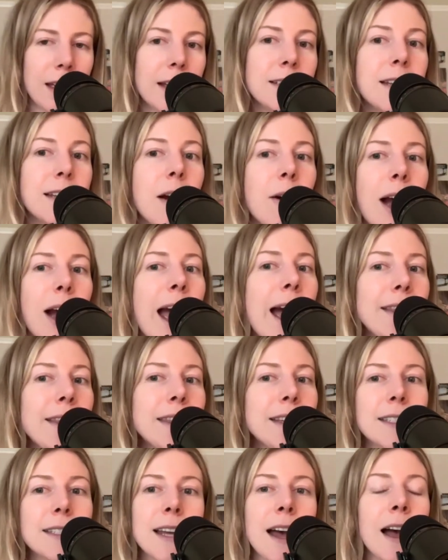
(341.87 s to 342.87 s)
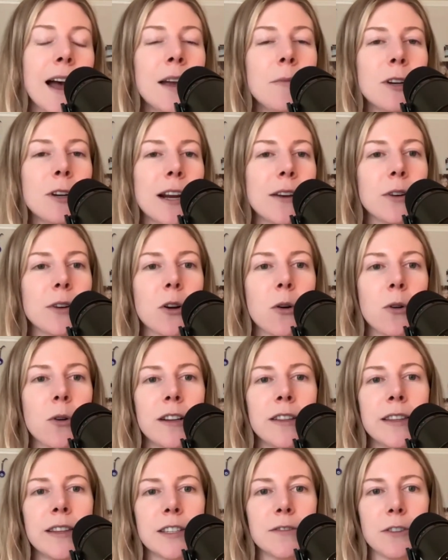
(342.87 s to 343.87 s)
Now, at the time when I
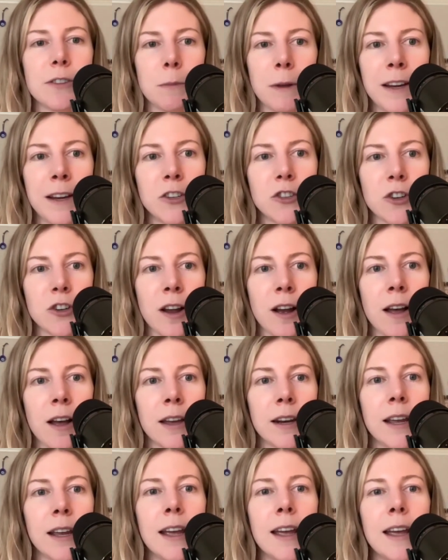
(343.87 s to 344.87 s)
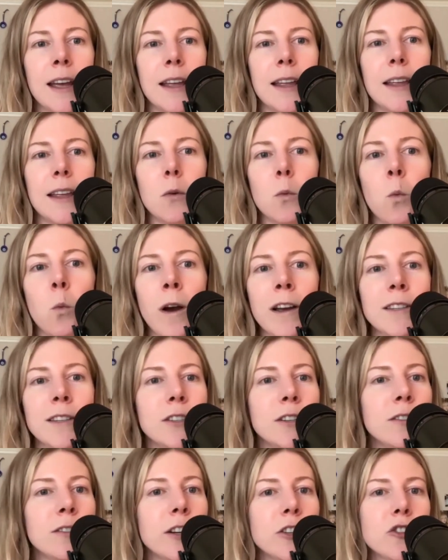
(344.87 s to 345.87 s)
recorded this for Patreon,
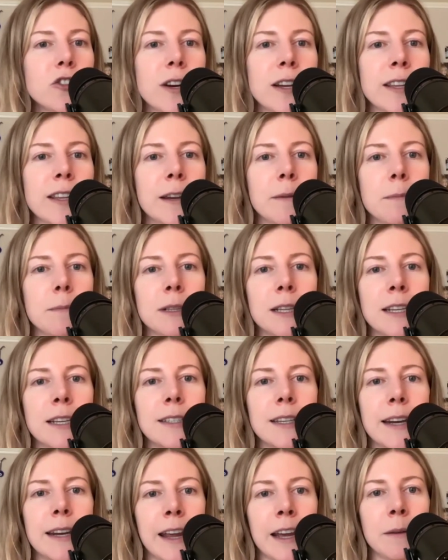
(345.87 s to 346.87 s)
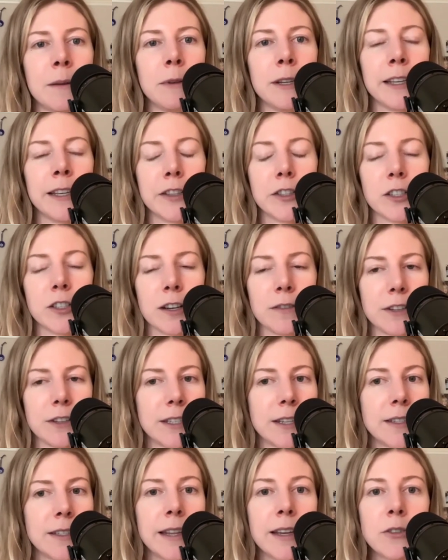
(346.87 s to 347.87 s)
Western Australia Police and Ambulance
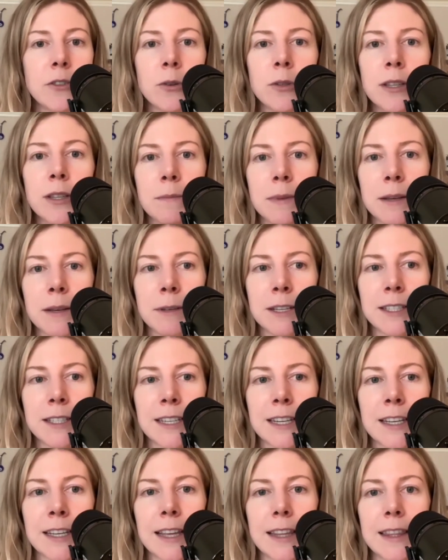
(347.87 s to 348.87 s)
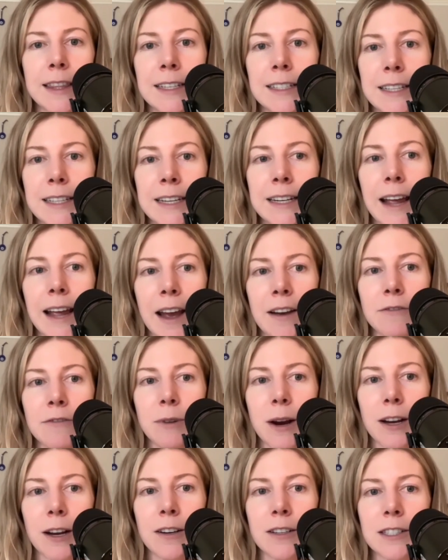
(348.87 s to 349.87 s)
Services, they told the BBC that they didn't have
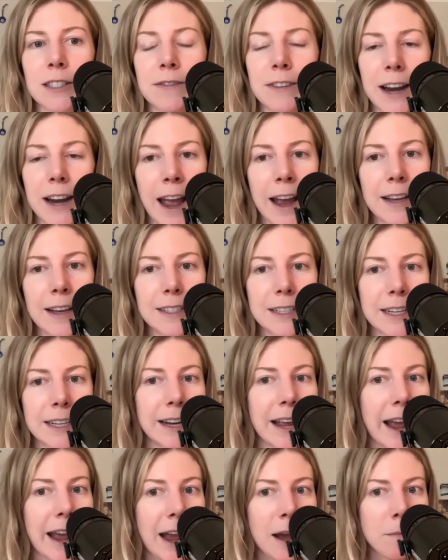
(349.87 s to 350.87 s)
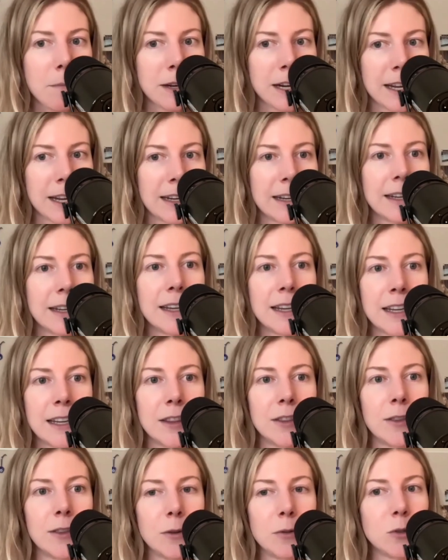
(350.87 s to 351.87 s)
records of an accident happening
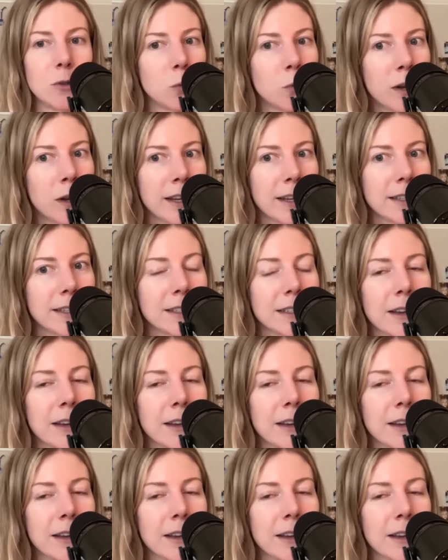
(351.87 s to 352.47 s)
in those weeks.